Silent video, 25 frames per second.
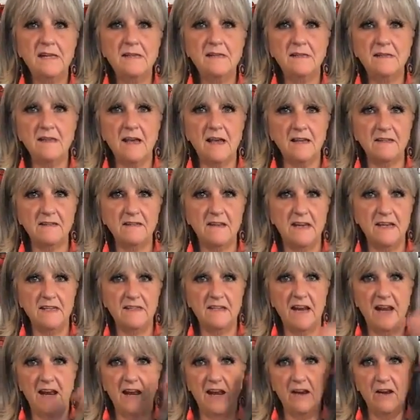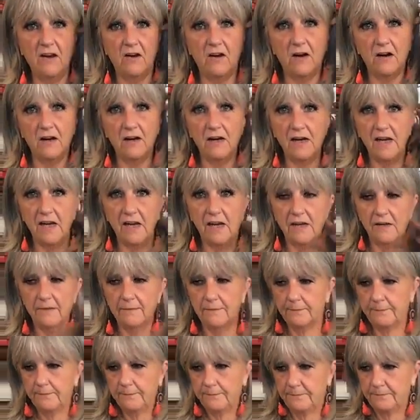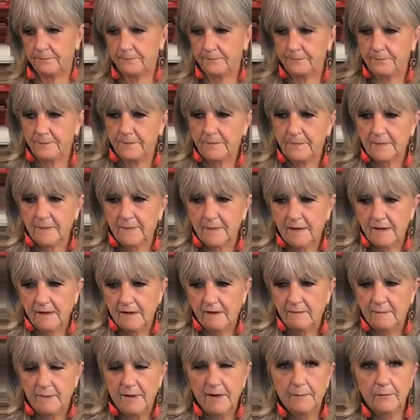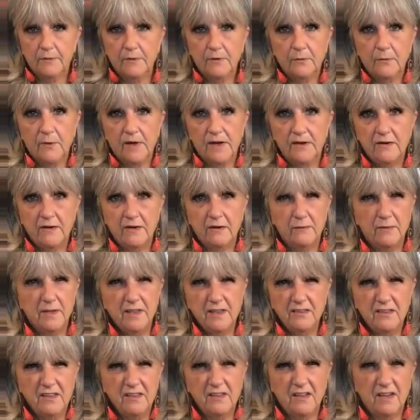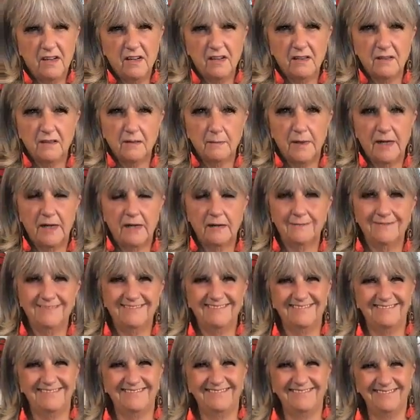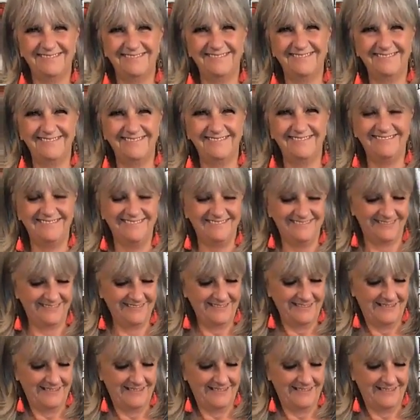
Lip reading: And sprinkle means S-H-A-R-E. If people are wondering, what is she talking about?